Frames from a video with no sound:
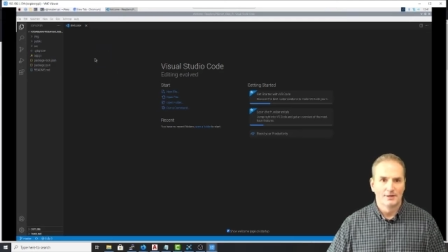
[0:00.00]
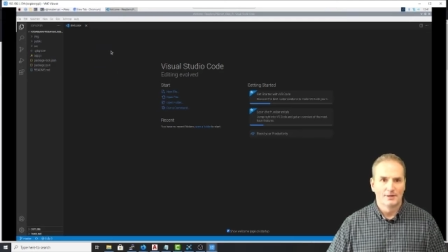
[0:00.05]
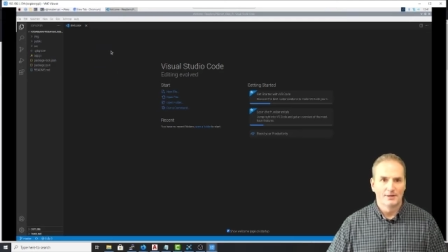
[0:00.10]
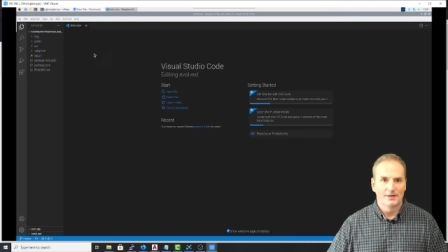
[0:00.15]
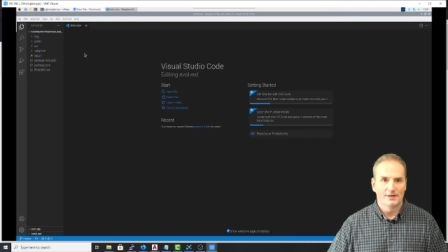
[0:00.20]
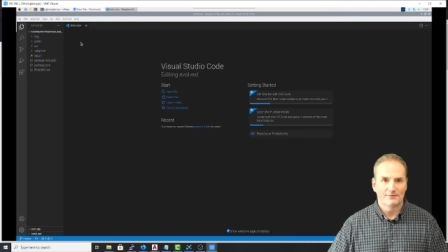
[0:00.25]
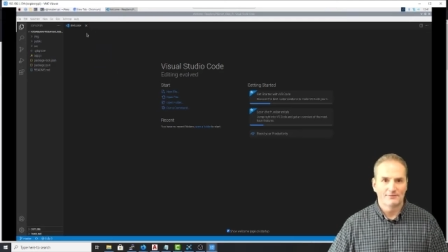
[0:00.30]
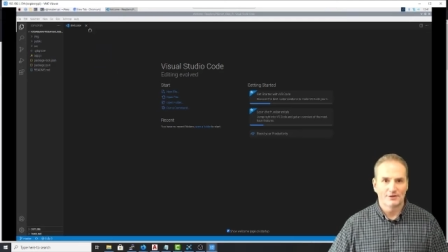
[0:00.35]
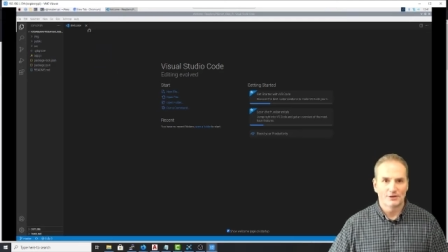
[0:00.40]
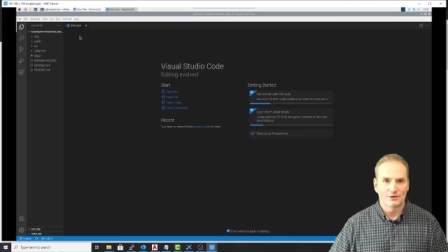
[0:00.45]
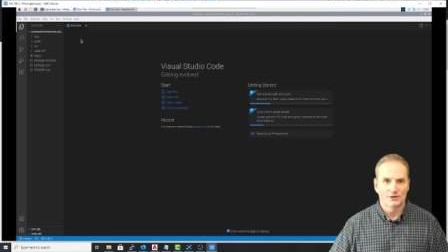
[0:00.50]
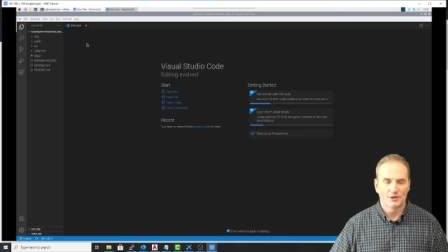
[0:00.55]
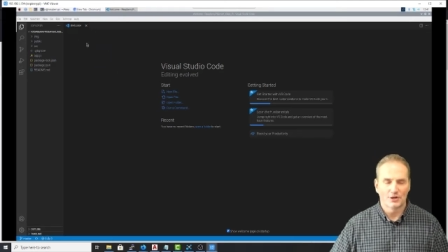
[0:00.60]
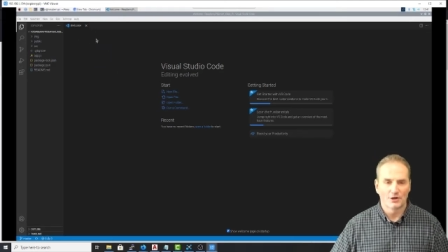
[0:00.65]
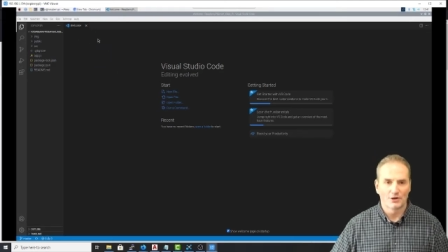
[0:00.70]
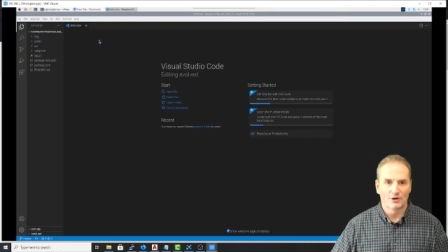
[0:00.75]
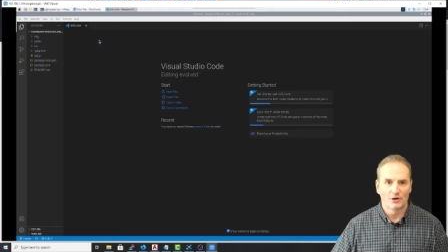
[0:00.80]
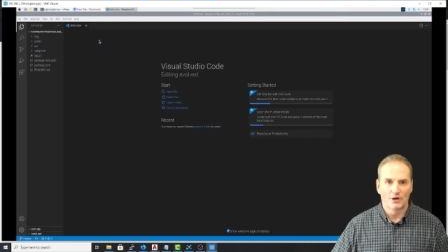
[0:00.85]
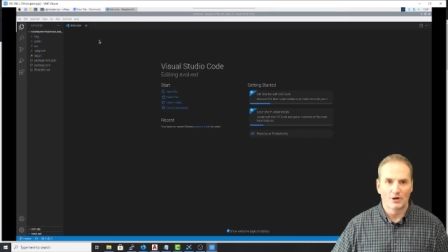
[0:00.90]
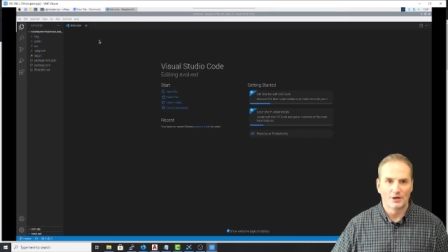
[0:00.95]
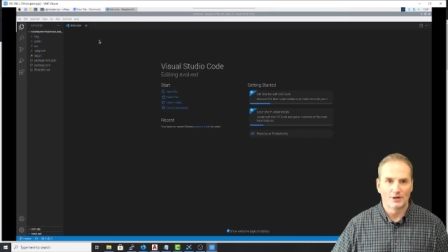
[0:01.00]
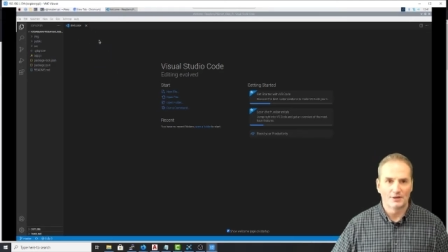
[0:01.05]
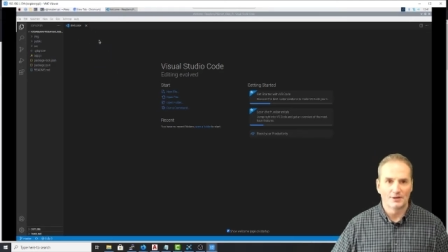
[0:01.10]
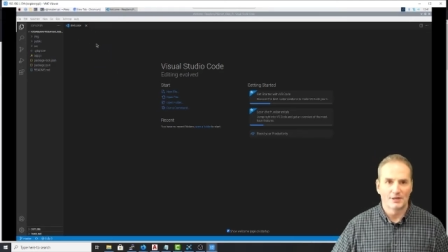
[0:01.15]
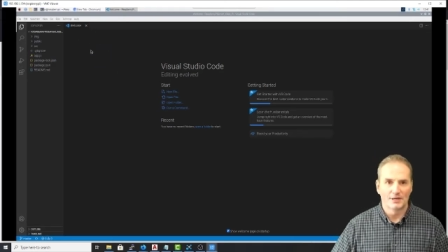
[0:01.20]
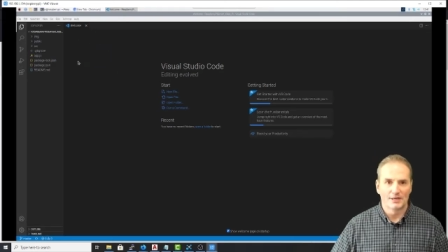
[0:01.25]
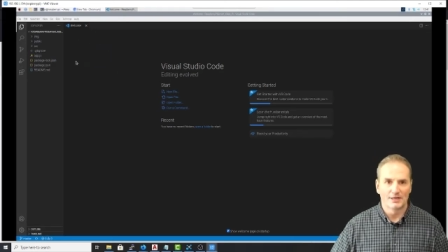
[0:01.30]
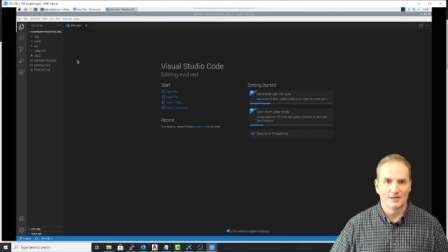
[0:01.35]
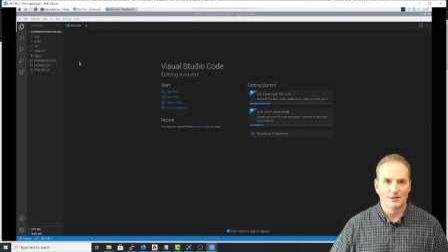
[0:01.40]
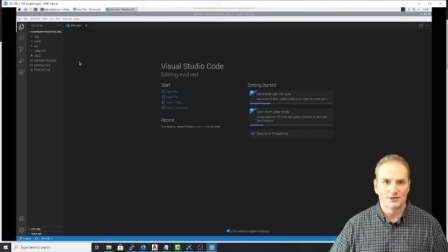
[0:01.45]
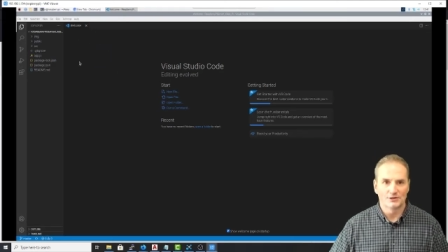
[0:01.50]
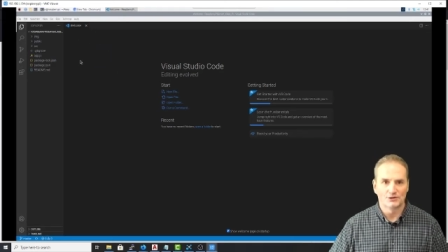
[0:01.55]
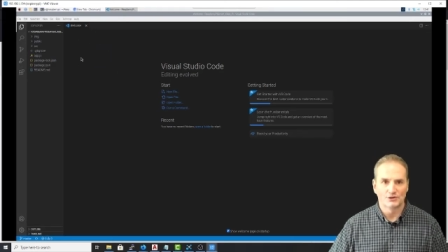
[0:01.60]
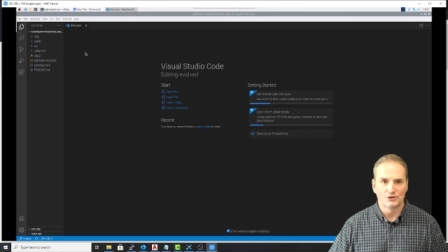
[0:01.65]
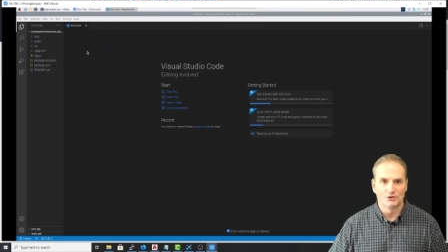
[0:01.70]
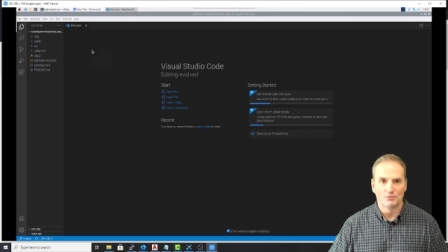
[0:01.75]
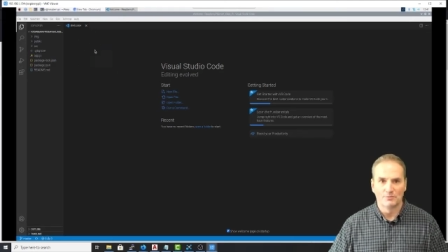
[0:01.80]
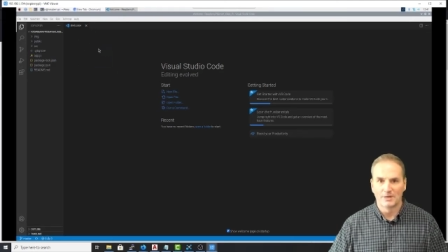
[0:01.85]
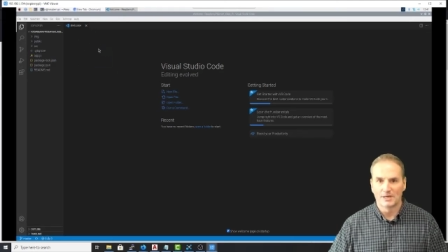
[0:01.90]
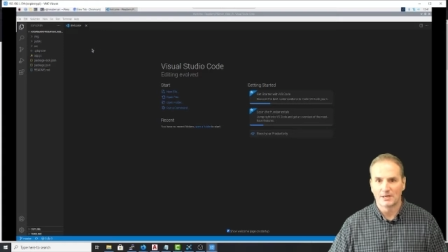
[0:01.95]
You have to turn on
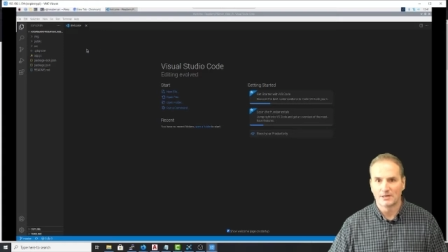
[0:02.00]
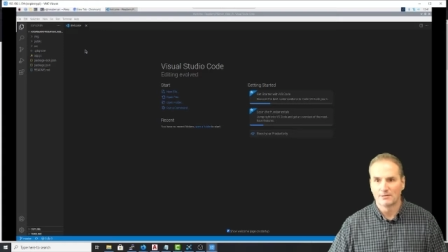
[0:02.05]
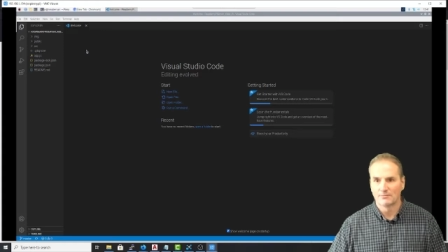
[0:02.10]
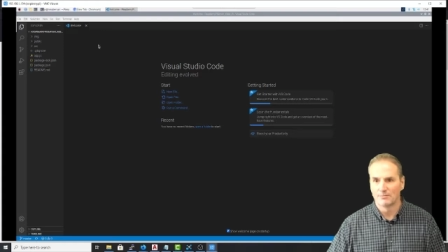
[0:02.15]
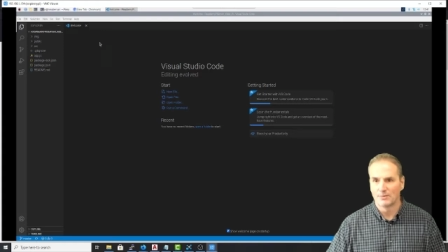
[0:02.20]
zooming,